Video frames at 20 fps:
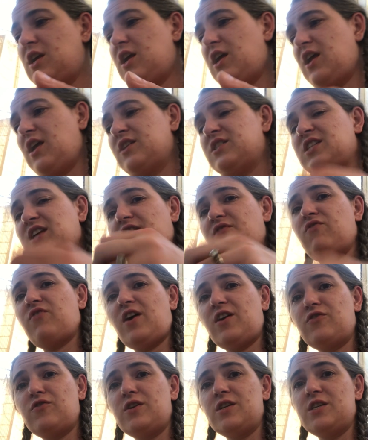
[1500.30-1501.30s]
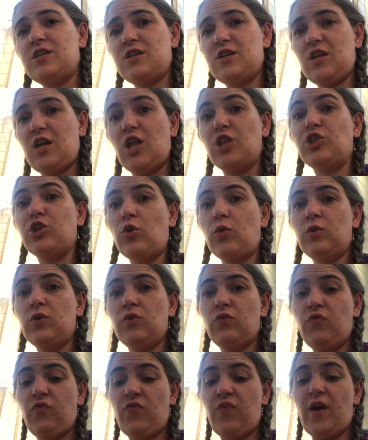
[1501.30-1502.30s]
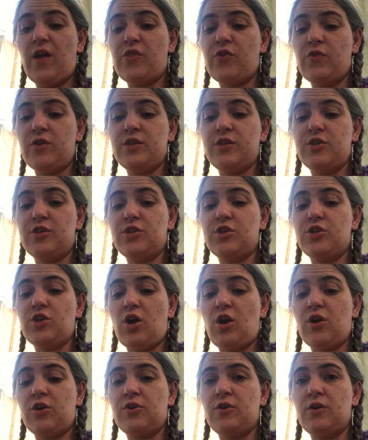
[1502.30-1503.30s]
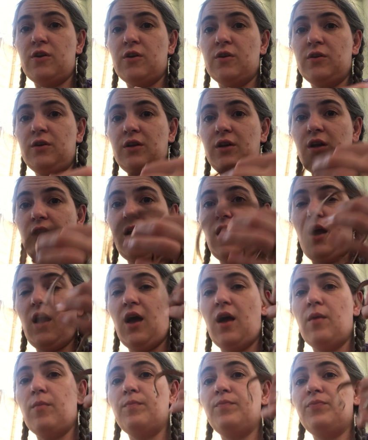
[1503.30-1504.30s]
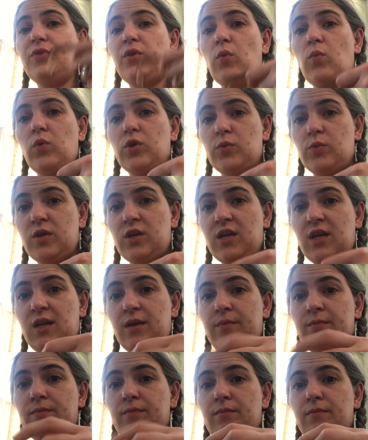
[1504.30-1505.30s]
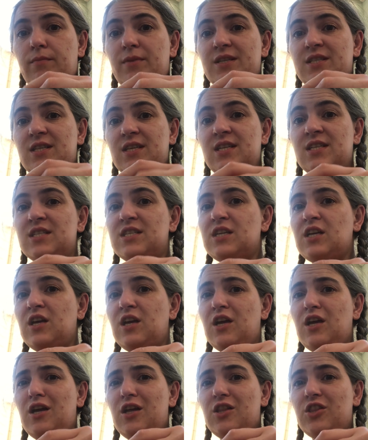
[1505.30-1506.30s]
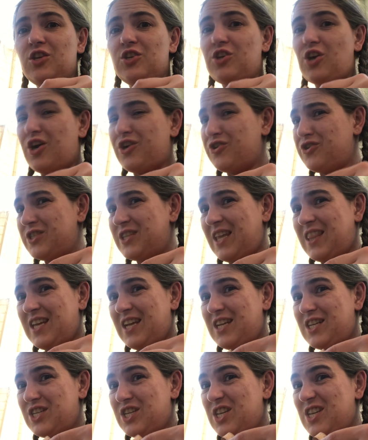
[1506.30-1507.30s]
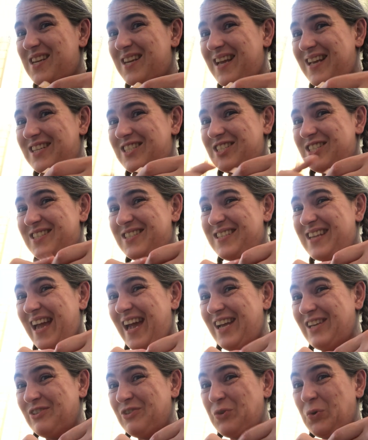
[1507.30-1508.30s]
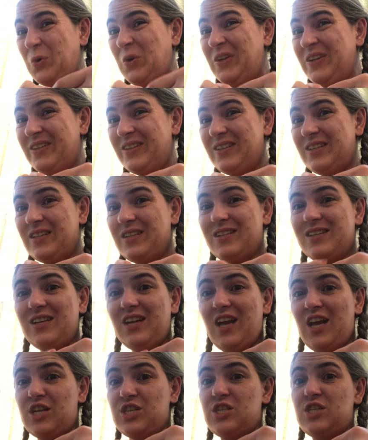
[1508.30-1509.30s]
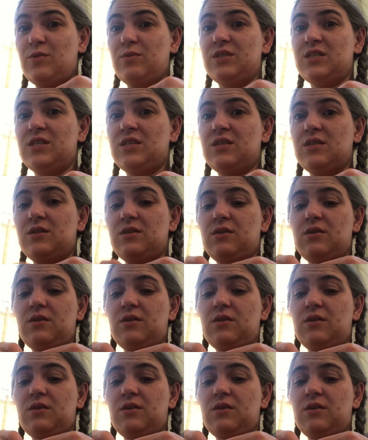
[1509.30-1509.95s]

it's a local father and daughter woodworking business. The daughter's, I think, high school, and she was,